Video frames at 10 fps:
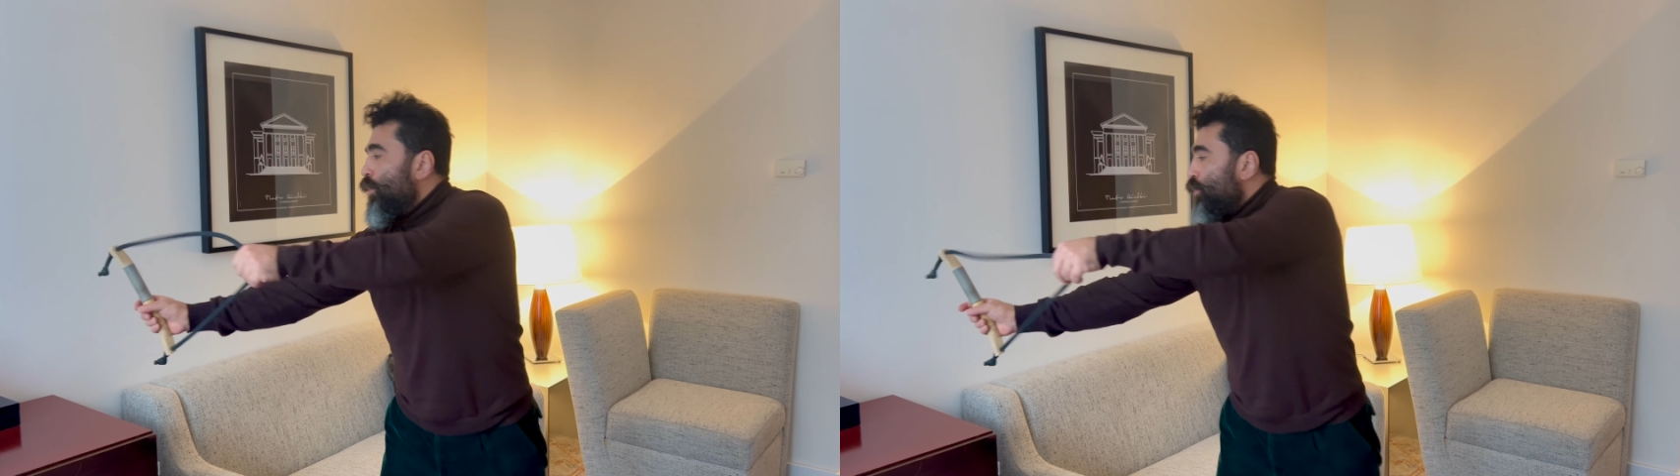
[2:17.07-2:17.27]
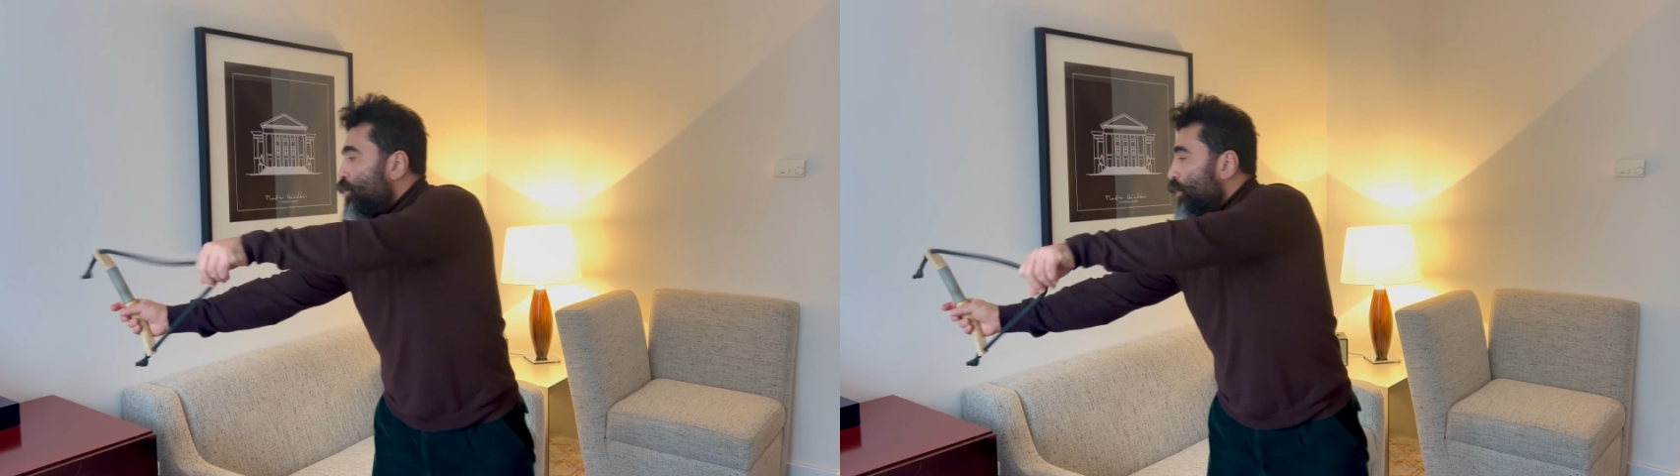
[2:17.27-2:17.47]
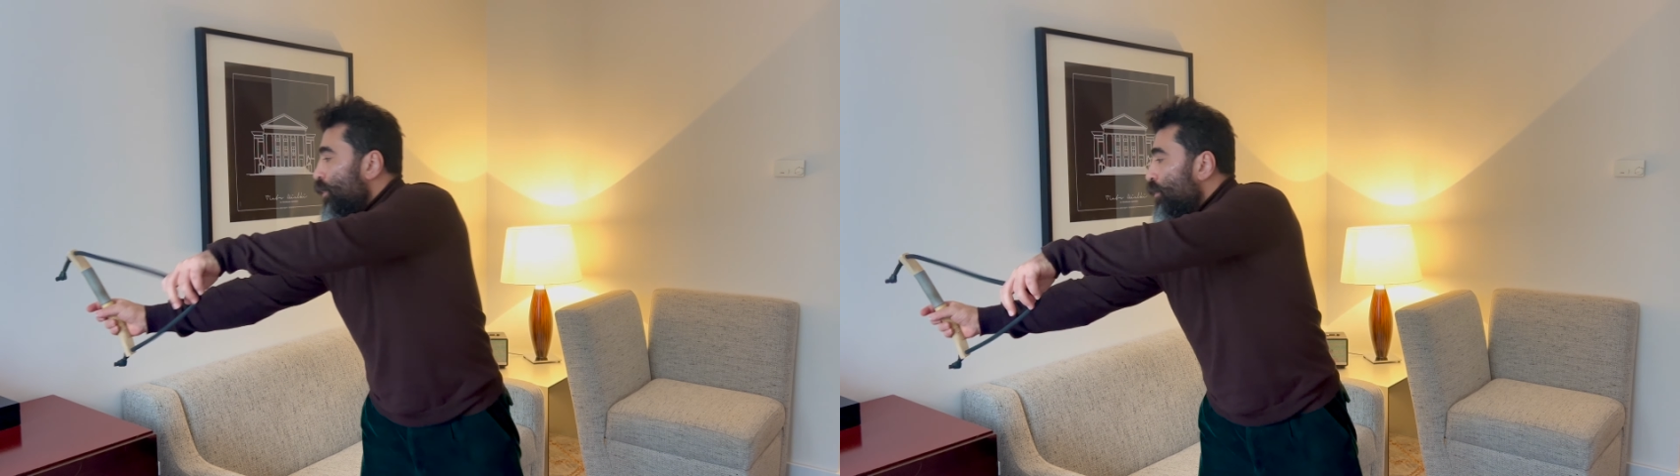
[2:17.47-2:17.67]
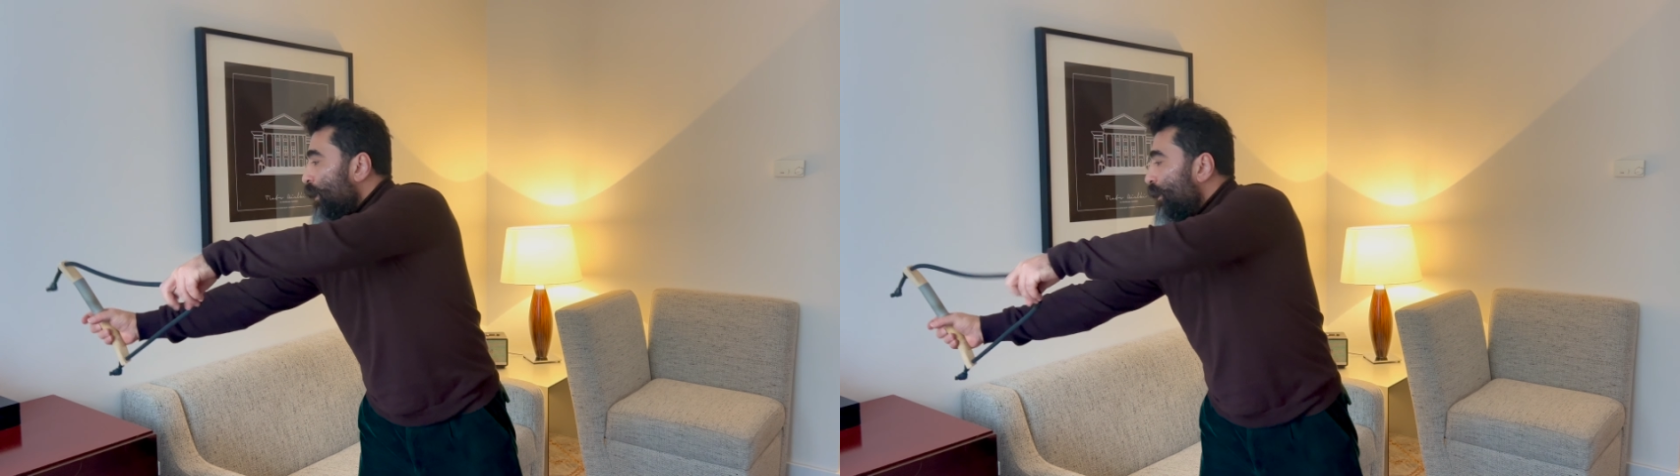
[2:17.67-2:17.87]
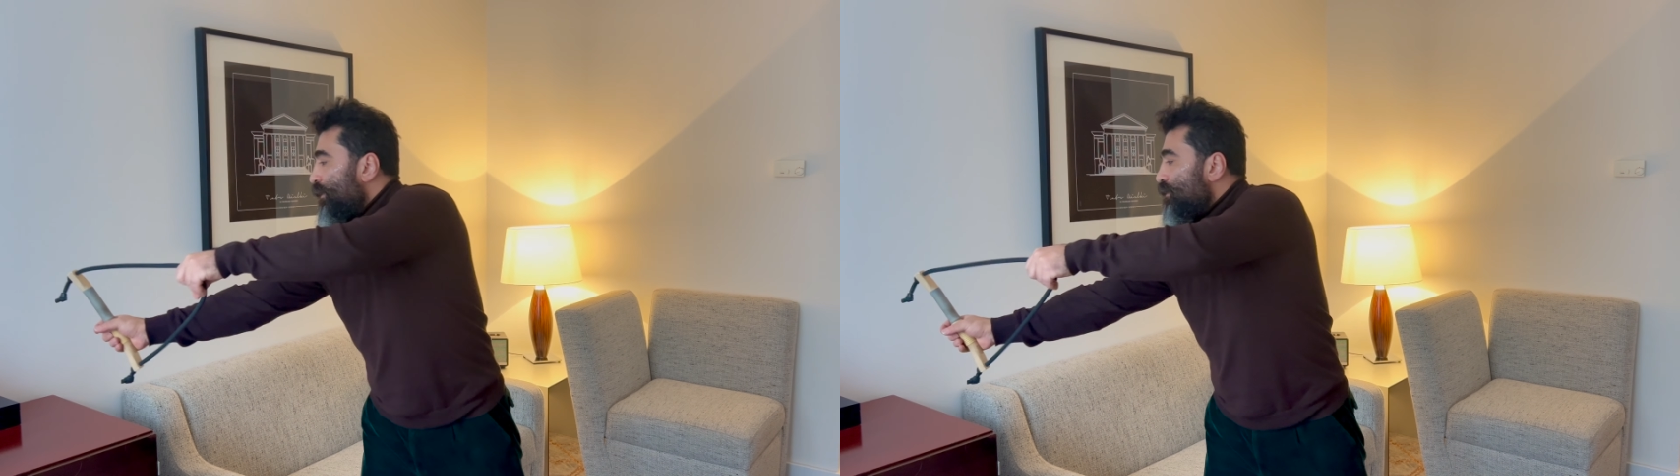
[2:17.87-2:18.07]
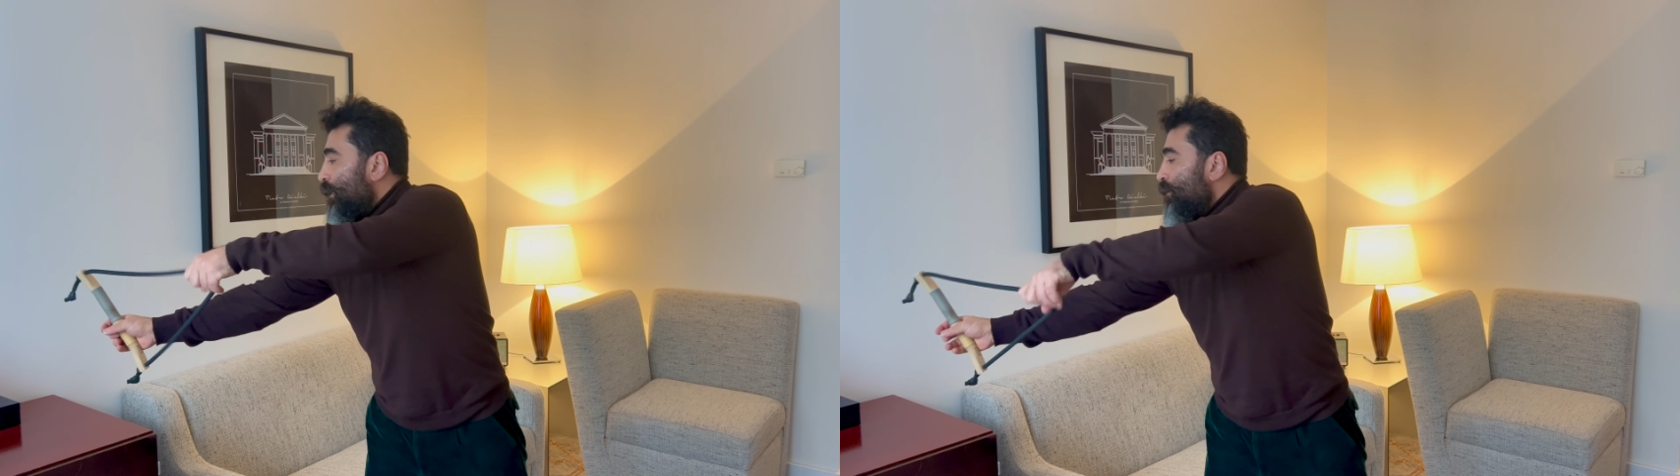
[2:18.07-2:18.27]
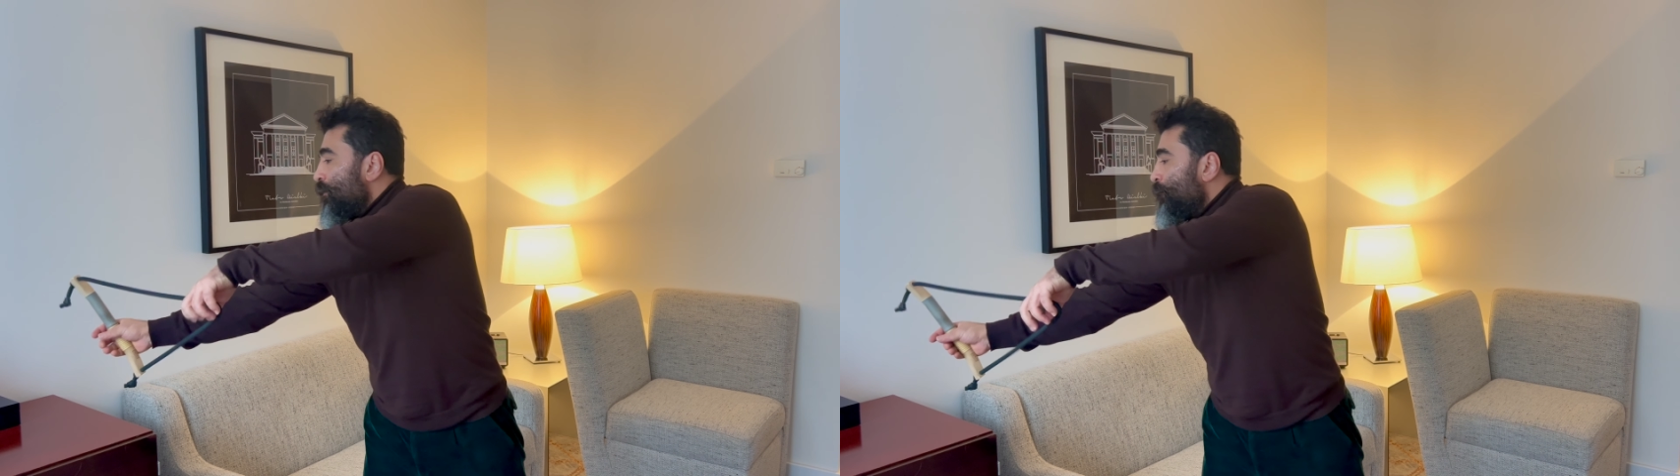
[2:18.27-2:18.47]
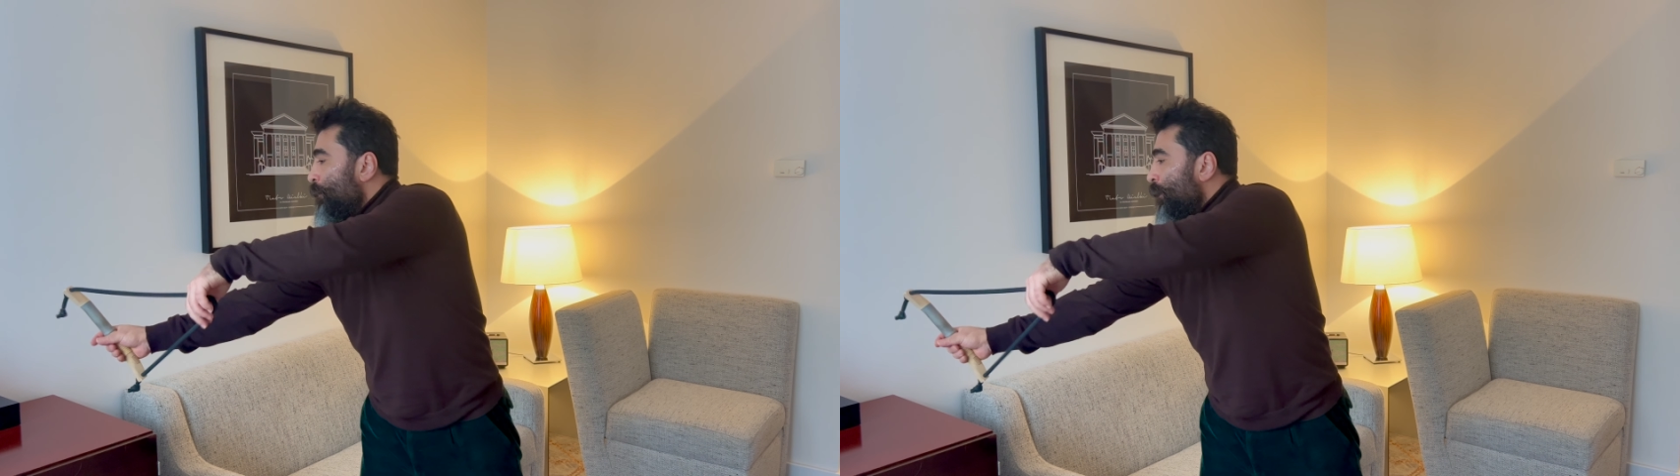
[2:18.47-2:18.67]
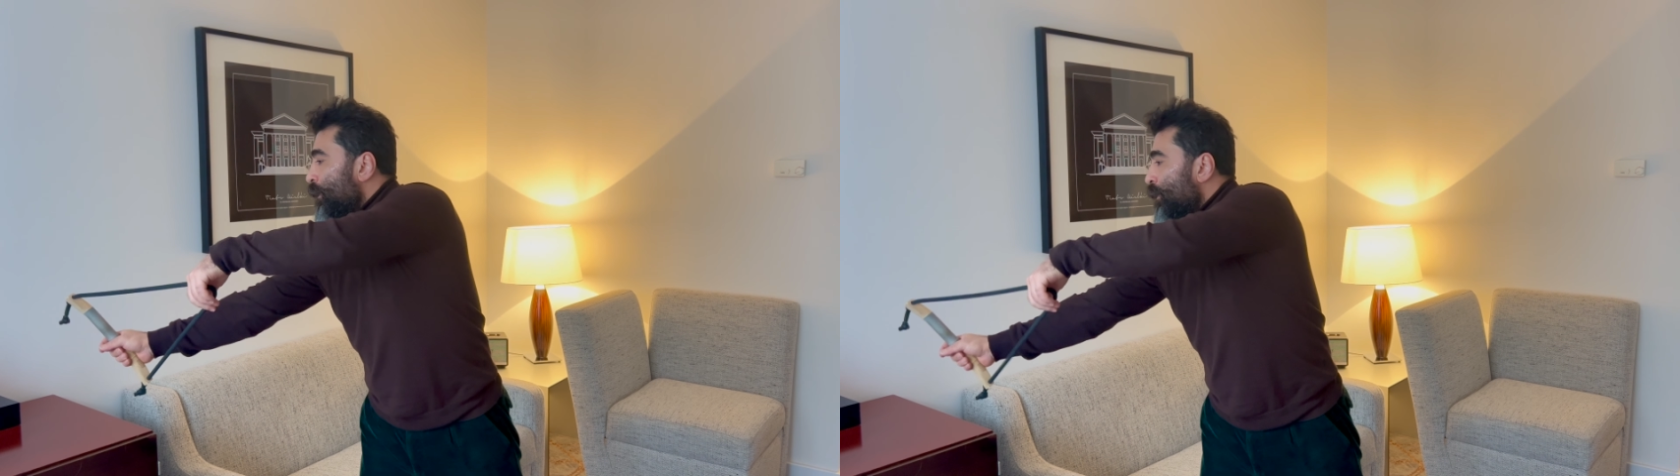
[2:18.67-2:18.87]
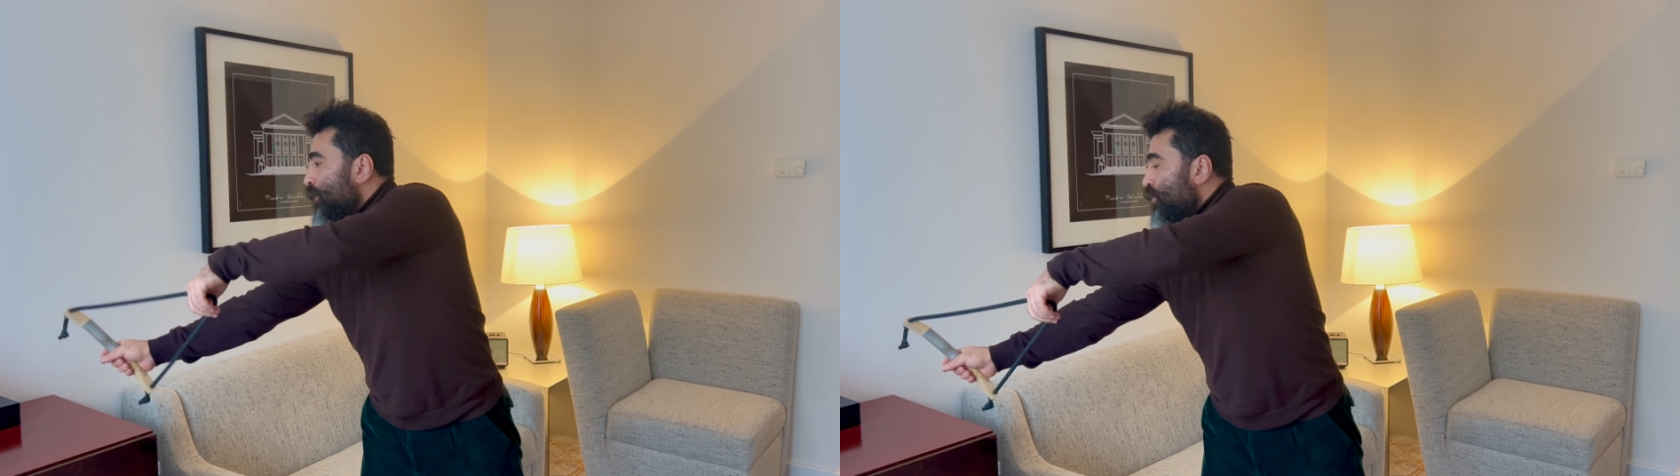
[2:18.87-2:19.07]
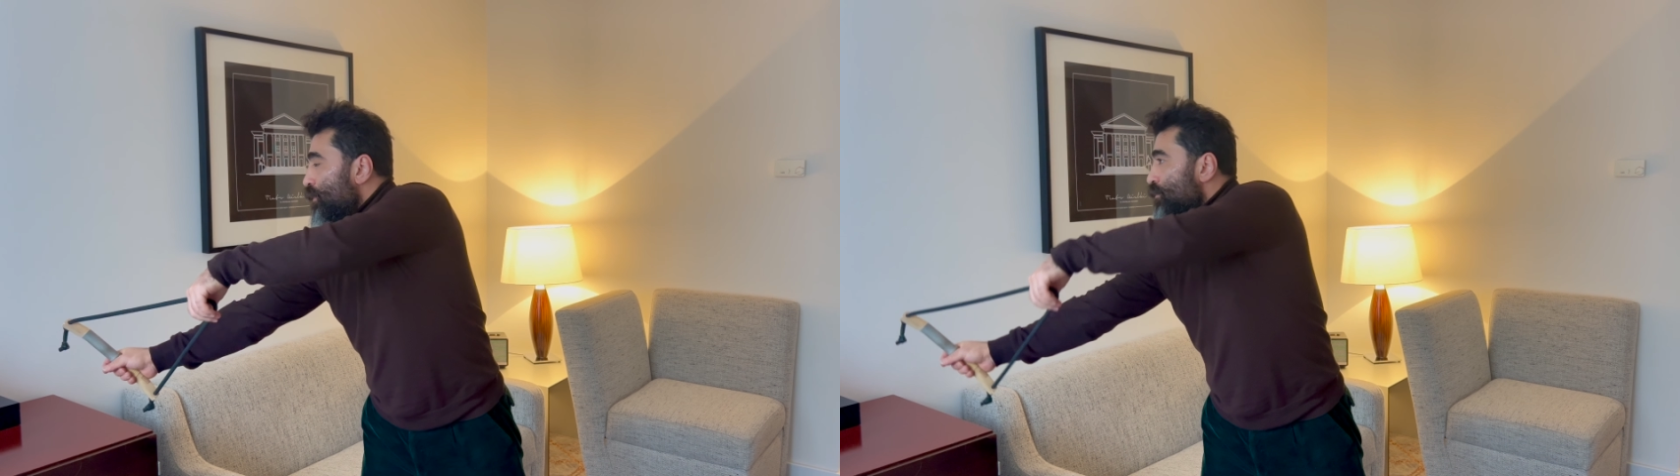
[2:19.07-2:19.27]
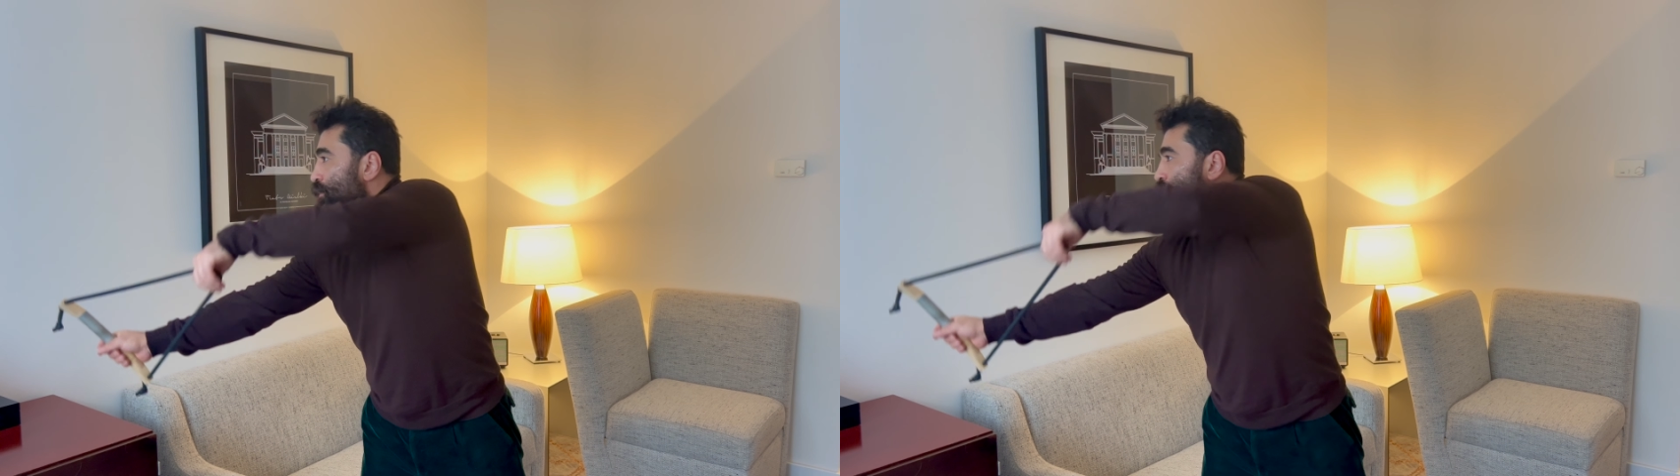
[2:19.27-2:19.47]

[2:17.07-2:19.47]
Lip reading: 20 on the other side. Just